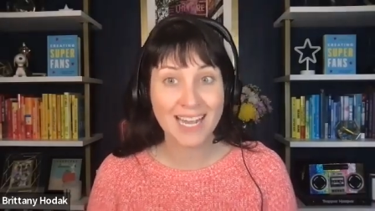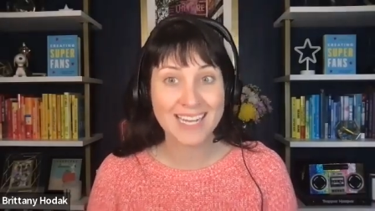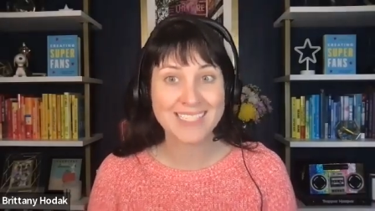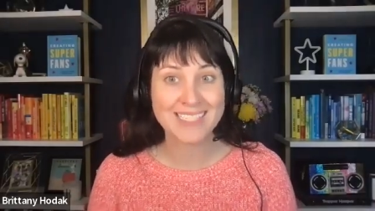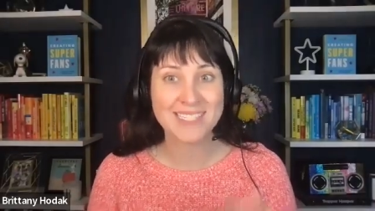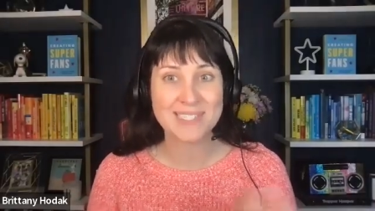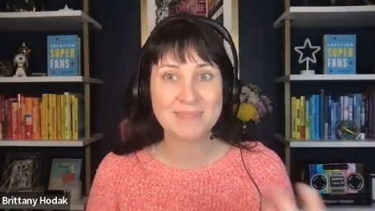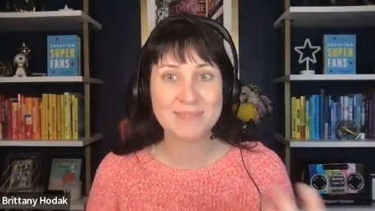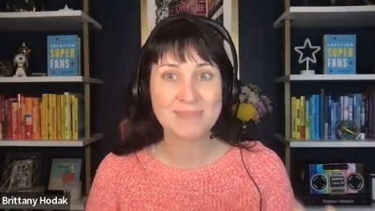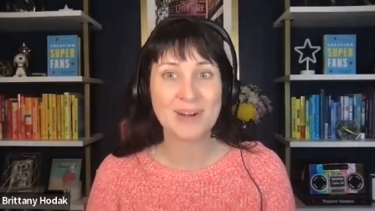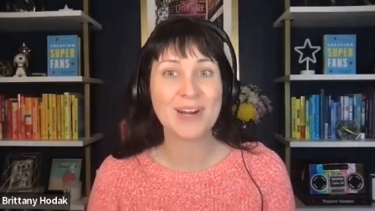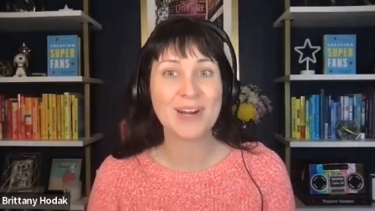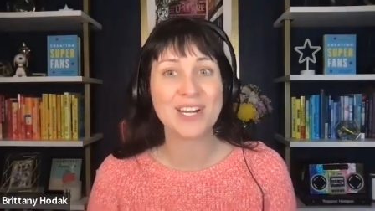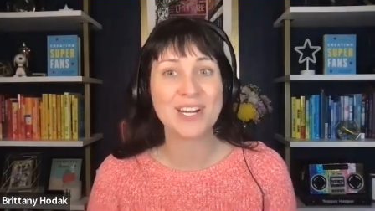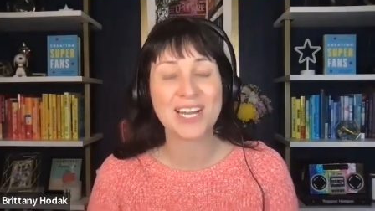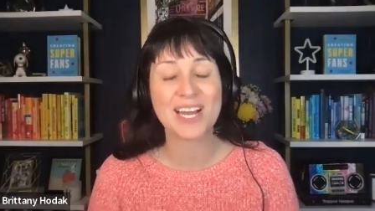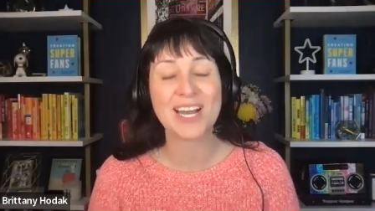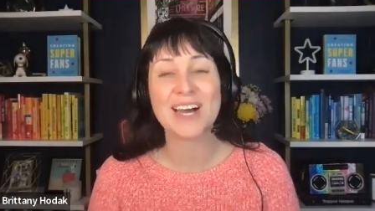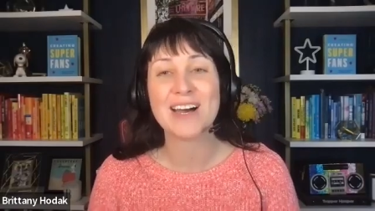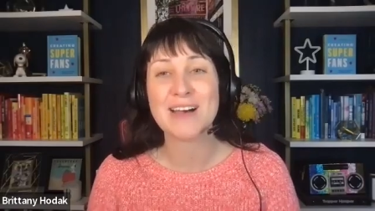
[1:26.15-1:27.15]
as a
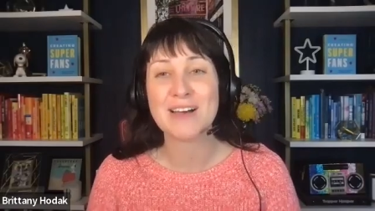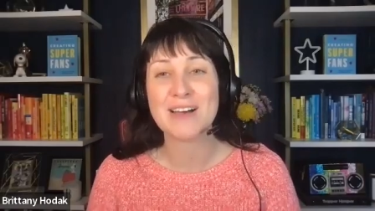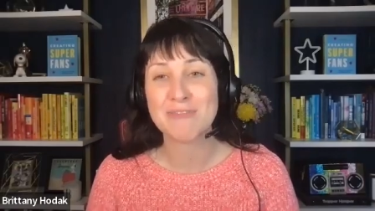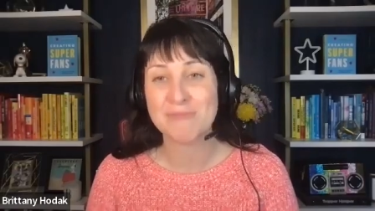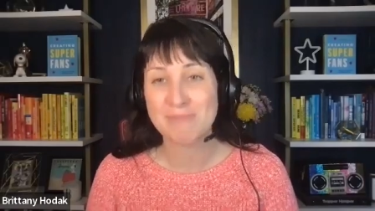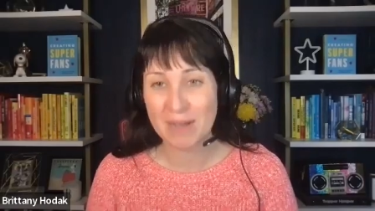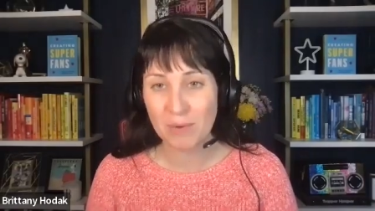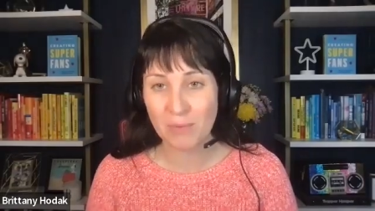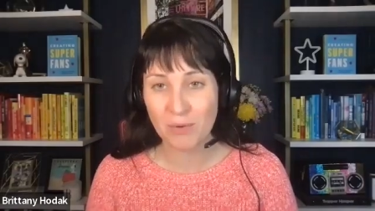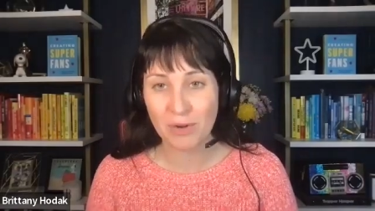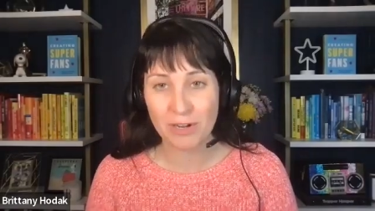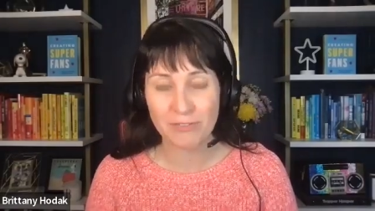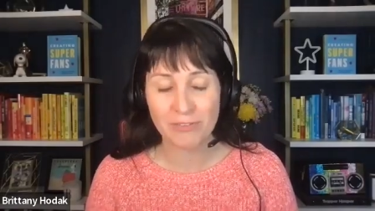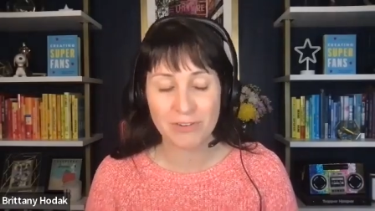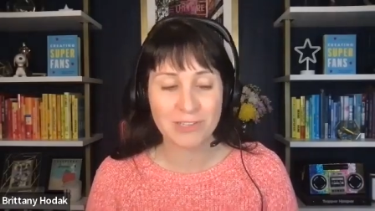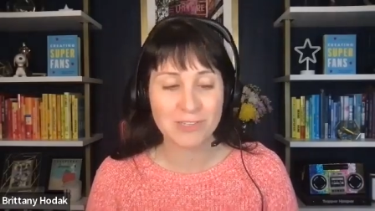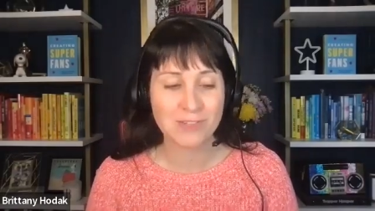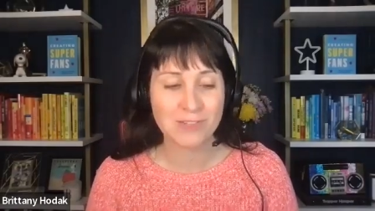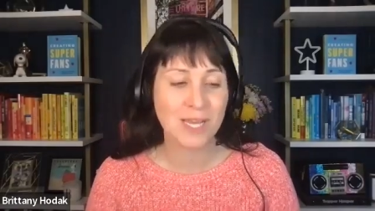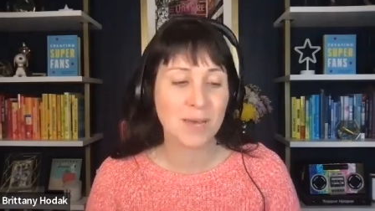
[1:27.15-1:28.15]
part of my work
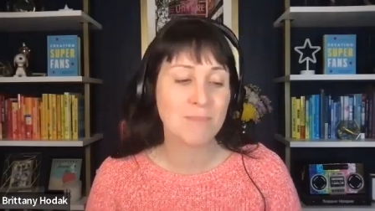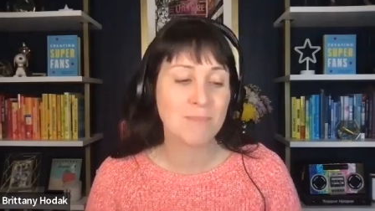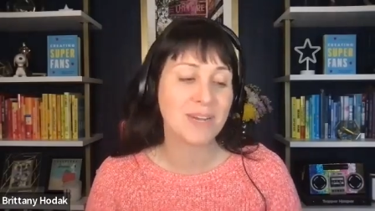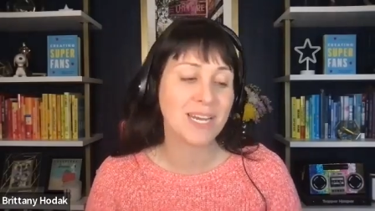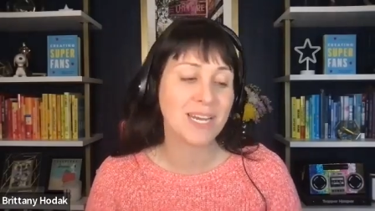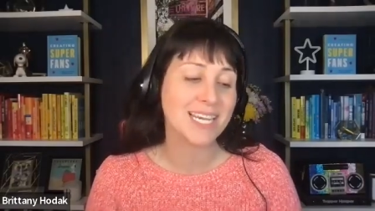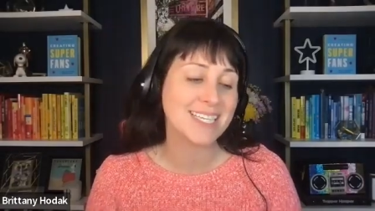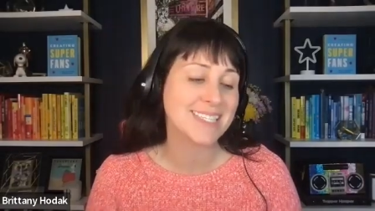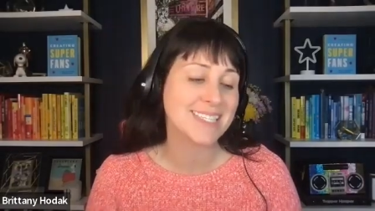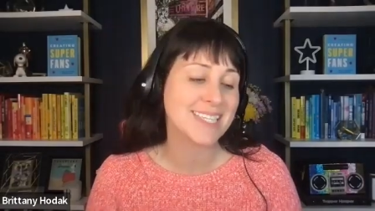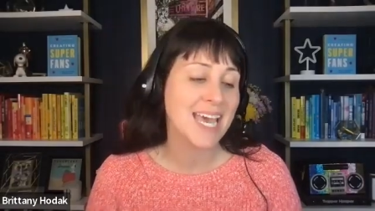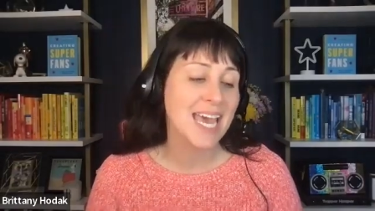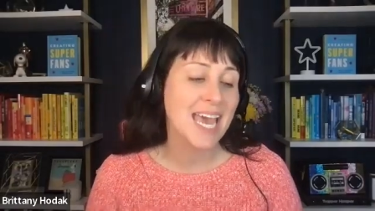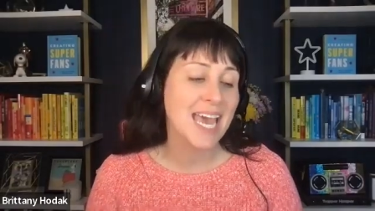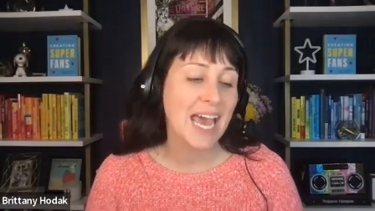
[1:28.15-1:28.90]
for those companies.